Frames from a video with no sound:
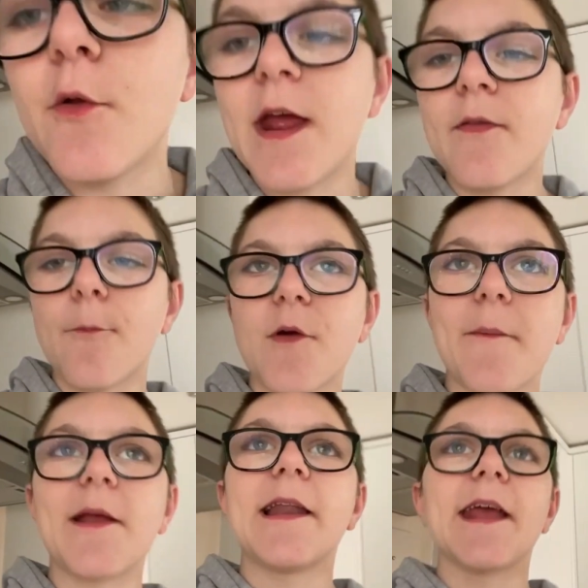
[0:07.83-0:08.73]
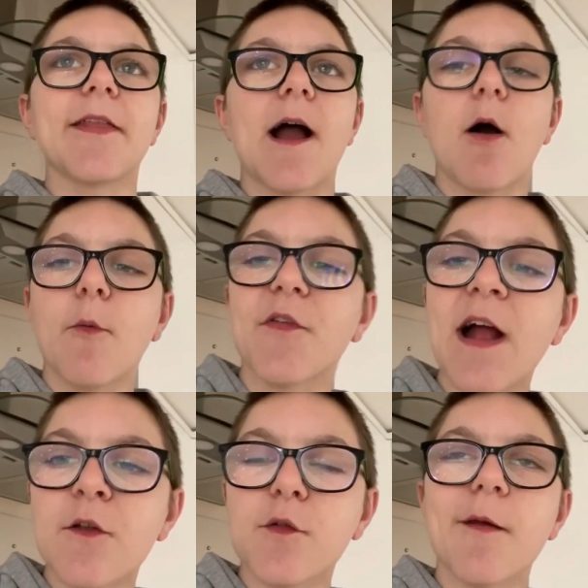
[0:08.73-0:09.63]
in the Premier League. Now I was
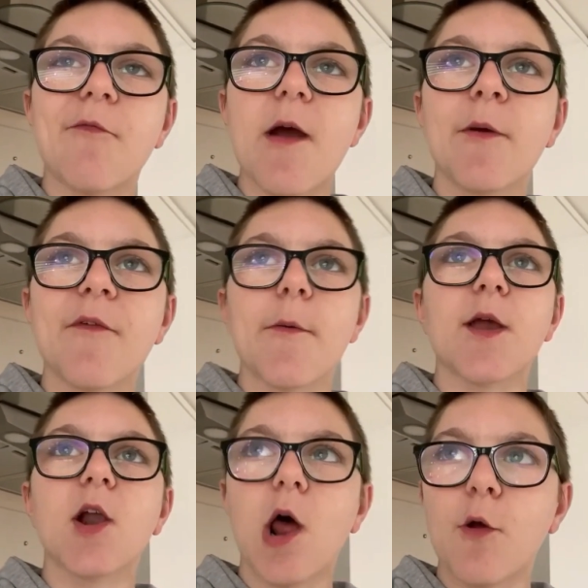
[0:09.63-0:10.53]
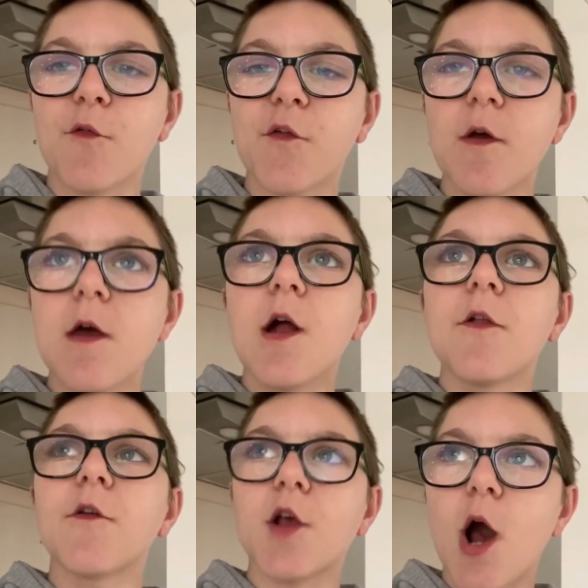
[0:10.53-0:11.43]
actually very close
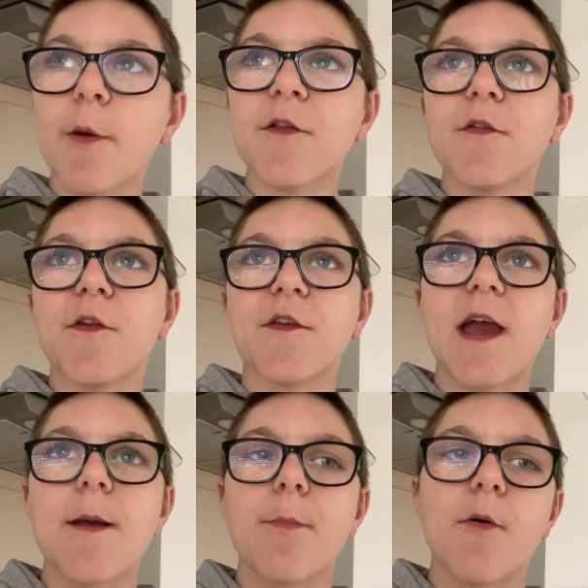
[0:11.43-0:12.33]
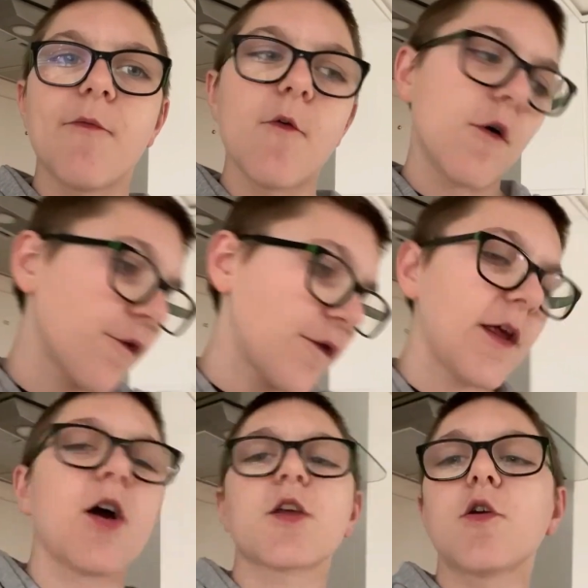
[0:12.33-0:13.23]
to going to this game, but
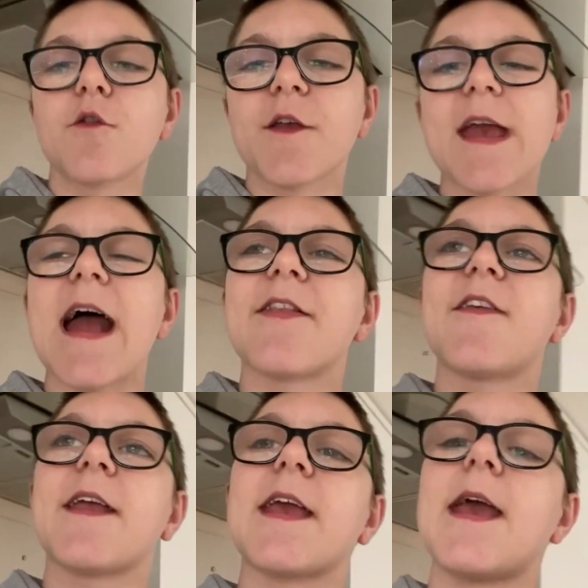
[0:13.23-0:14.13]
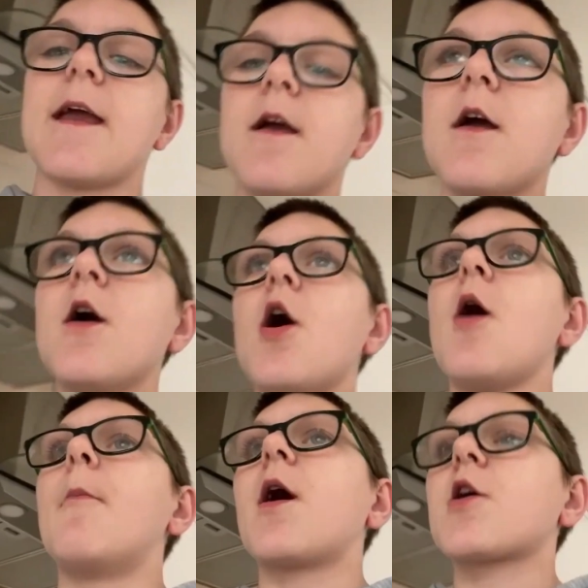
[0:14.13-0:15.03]
unfortunately I couldn't get a ticket.
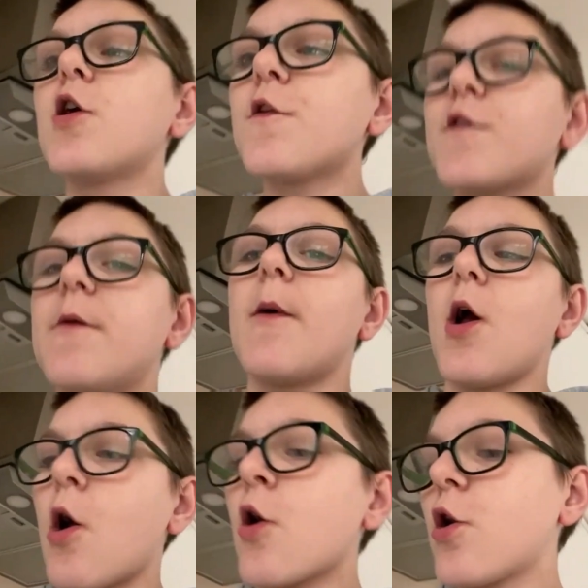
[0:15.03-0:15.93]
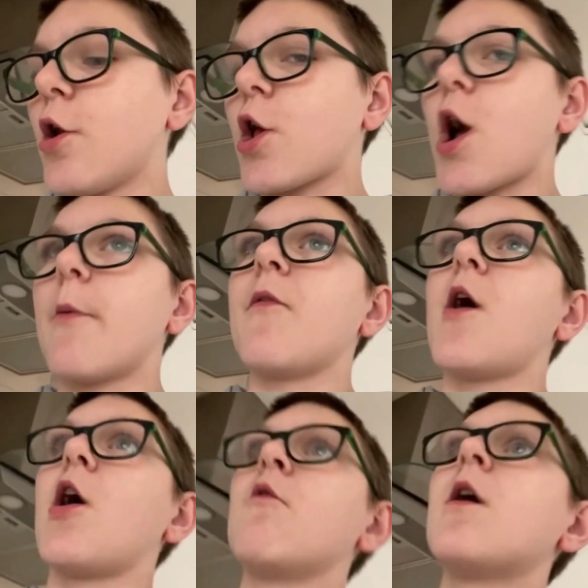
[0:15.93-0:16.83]
My cousin and my uncle are going
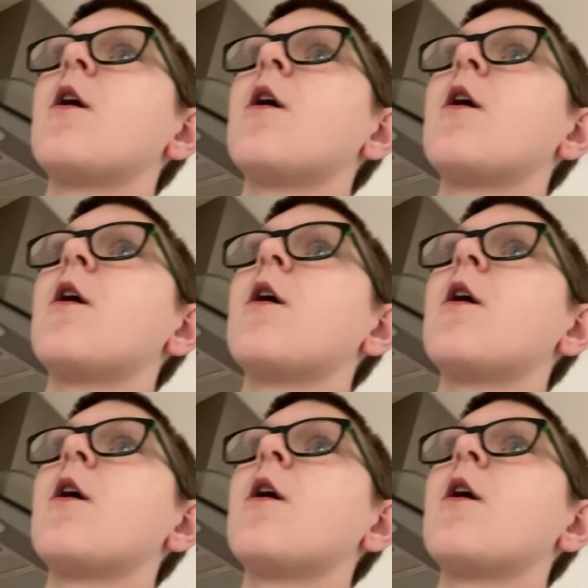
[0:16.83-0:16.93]
though,